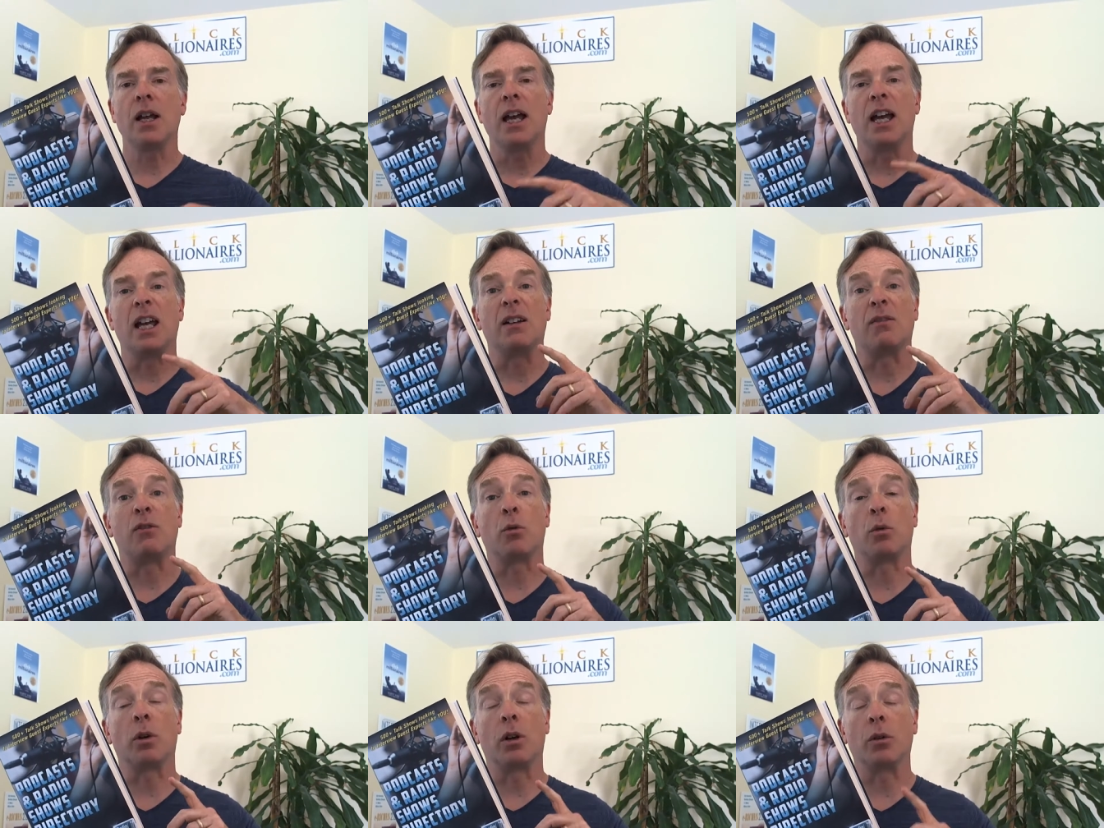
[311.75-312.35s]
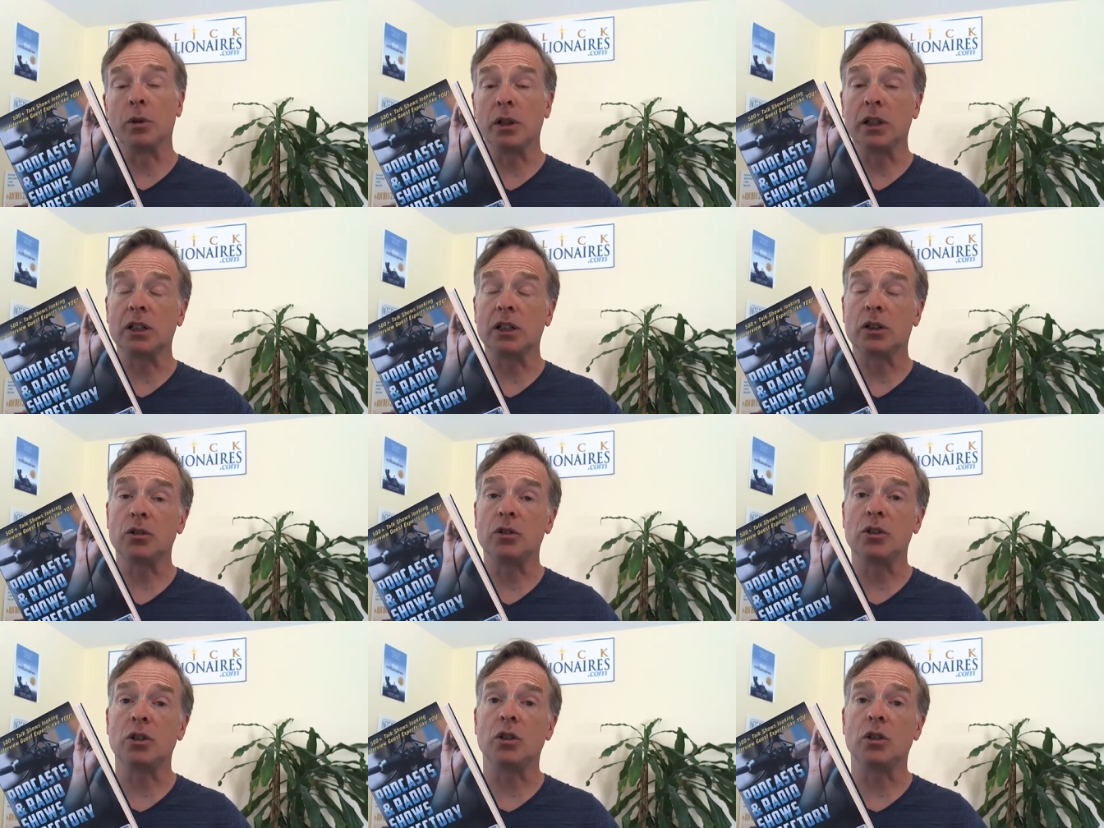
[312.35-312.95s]
And if you want a really
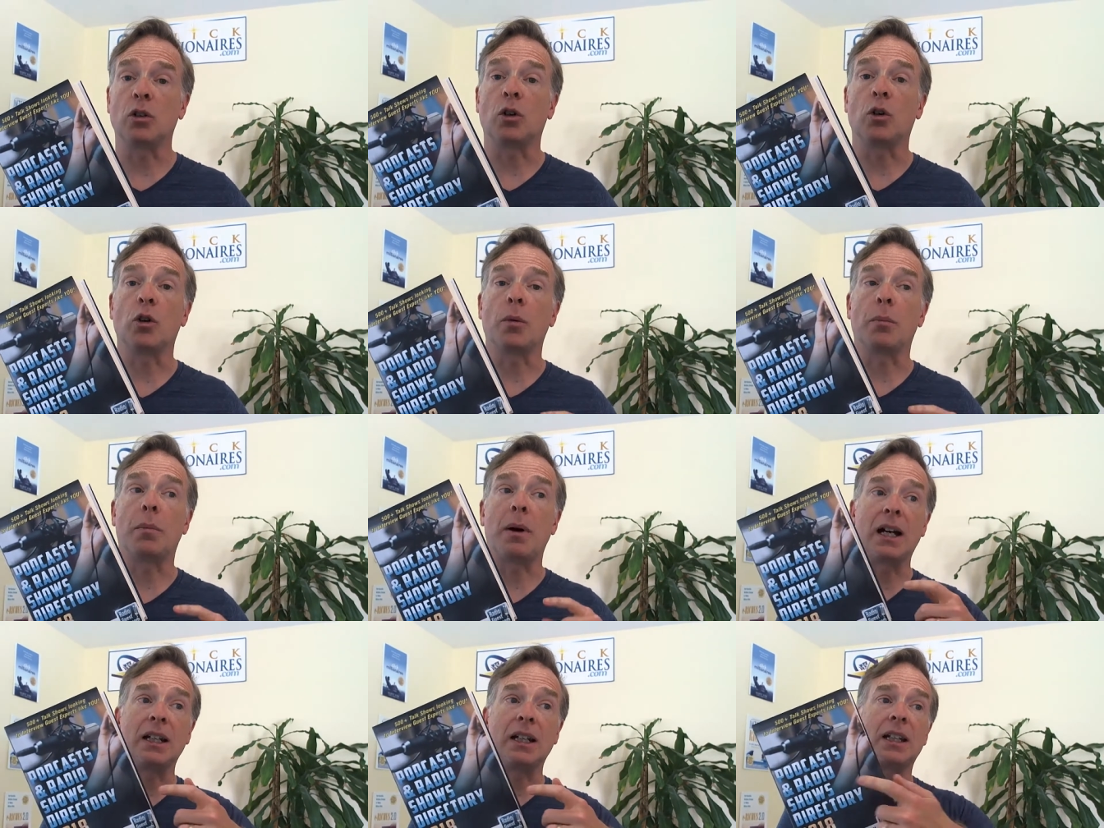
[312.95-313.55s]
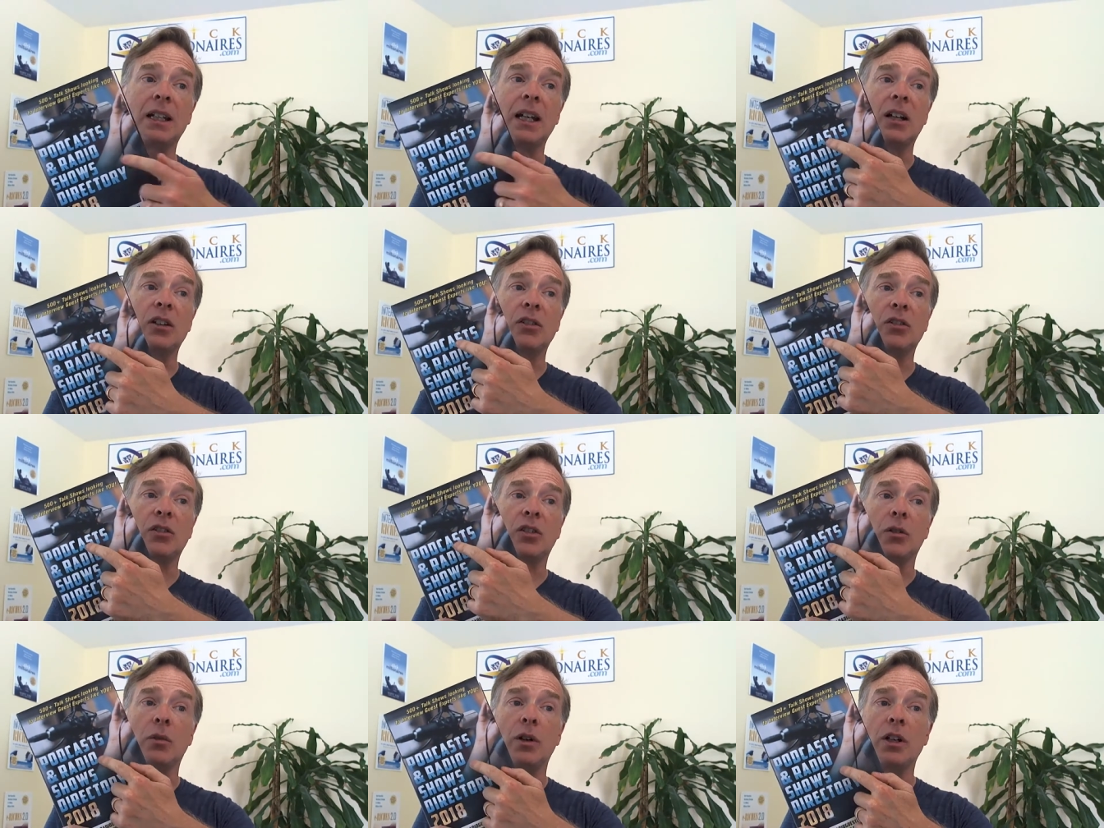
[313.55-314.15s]
good deal, go to
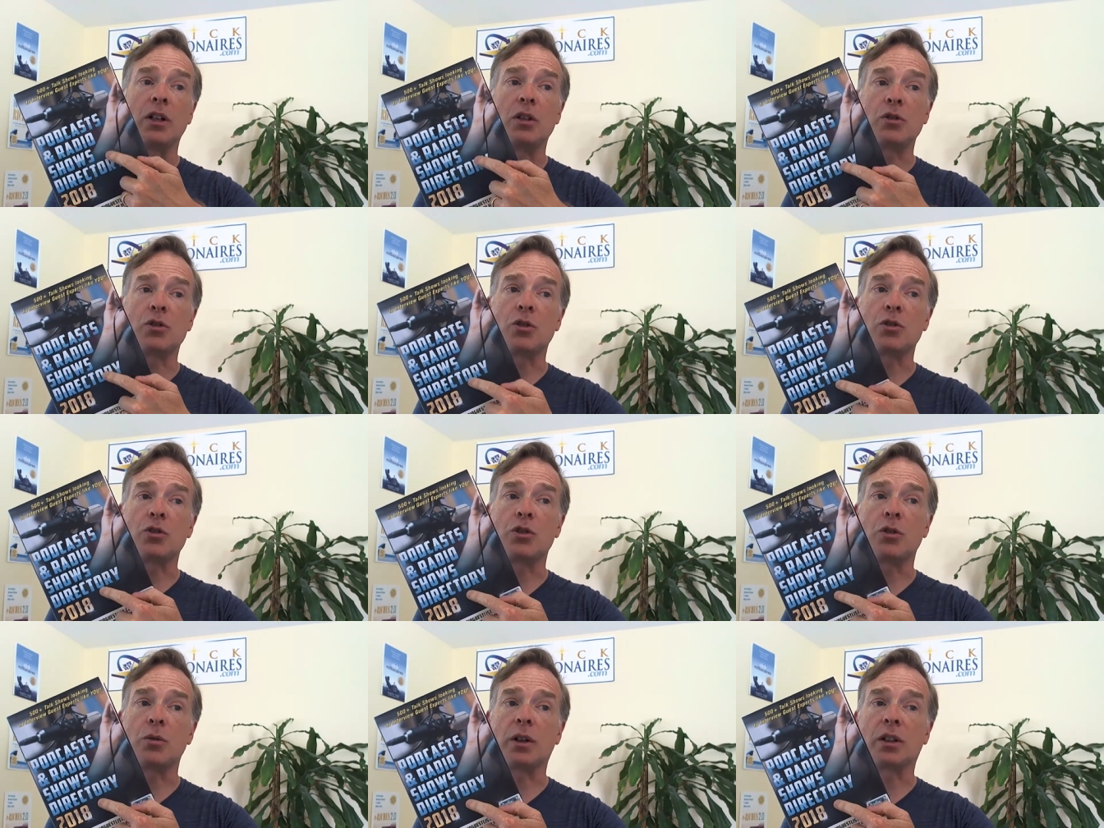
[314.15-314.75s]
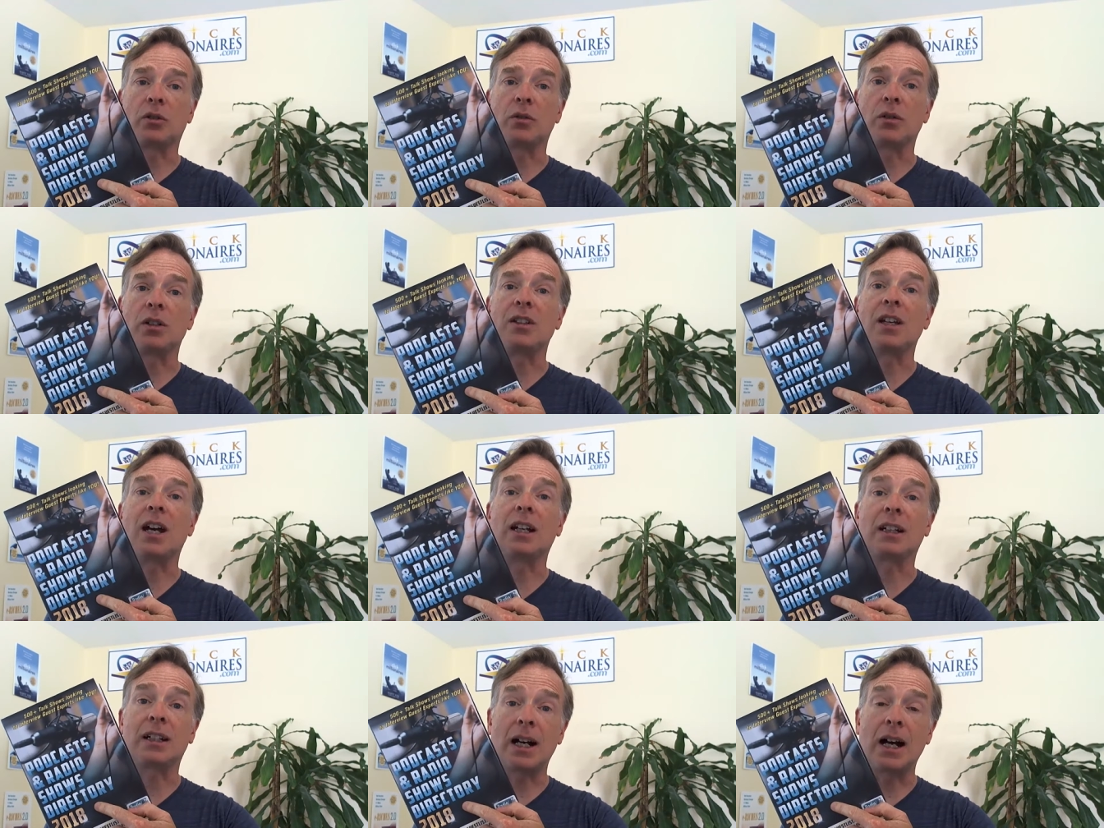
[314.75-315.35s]

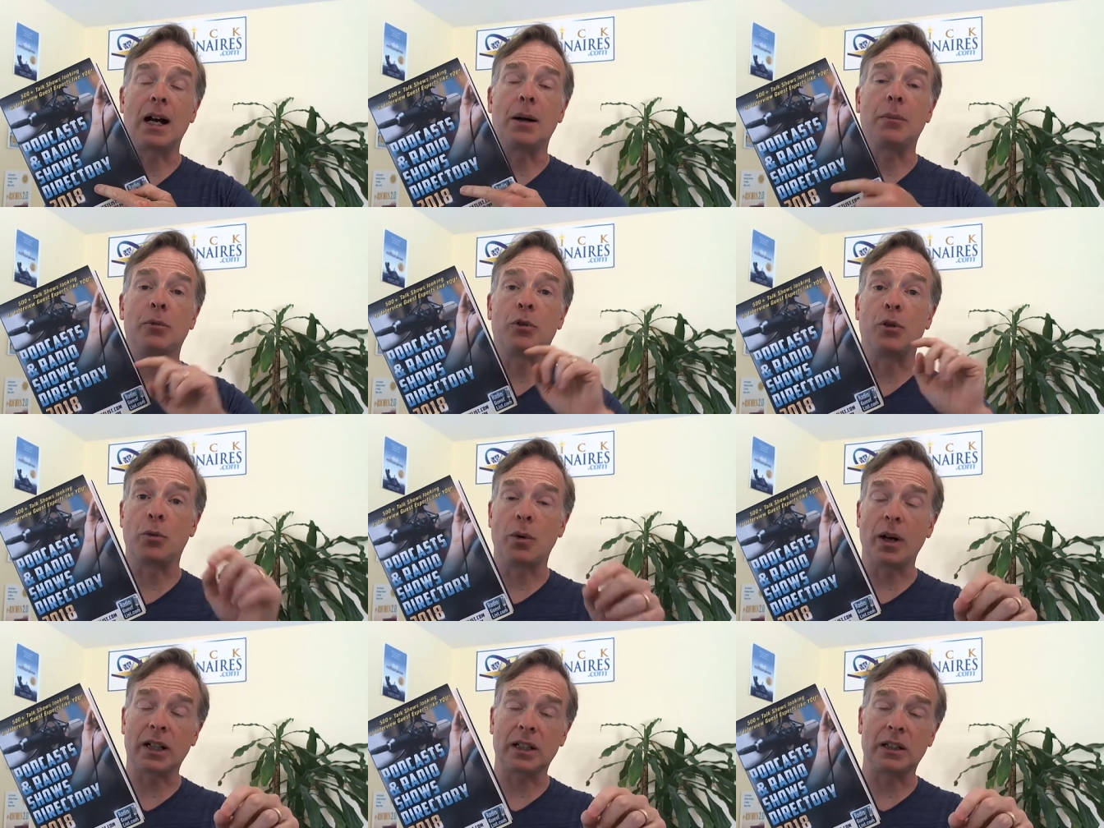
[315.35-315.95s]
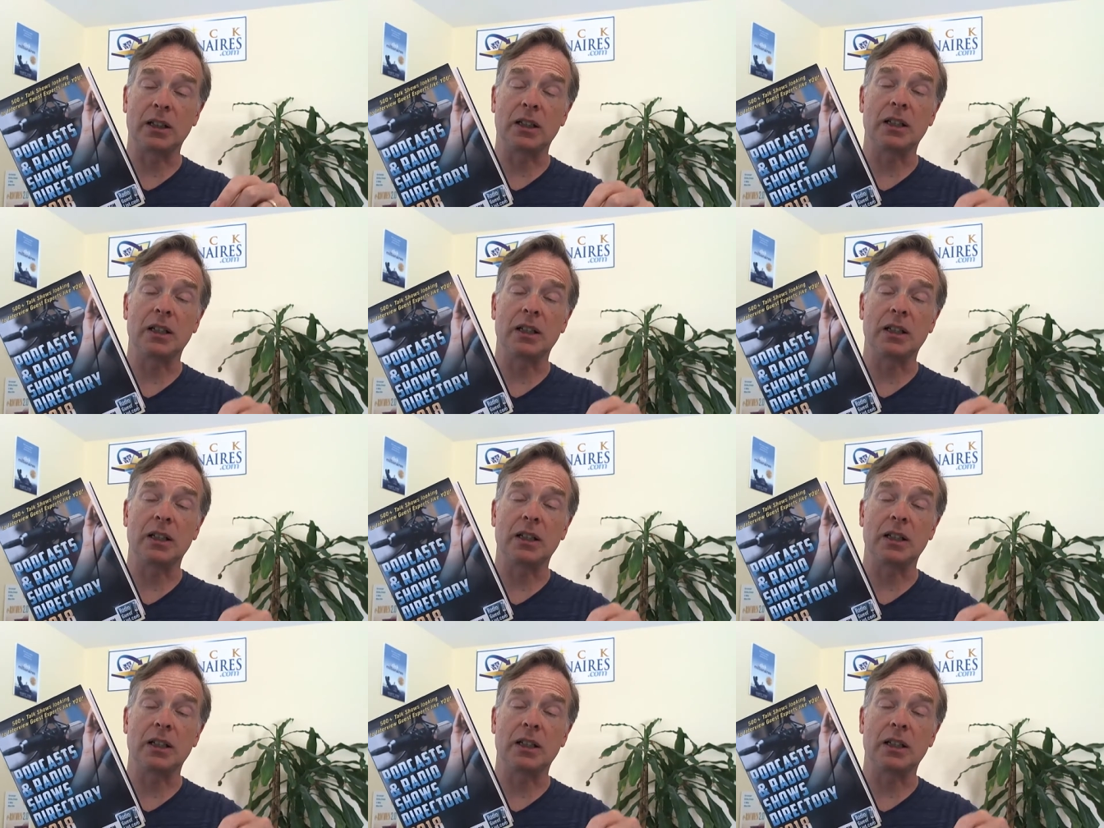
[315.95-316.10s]
podcastsandradioshowsdirectory.com directly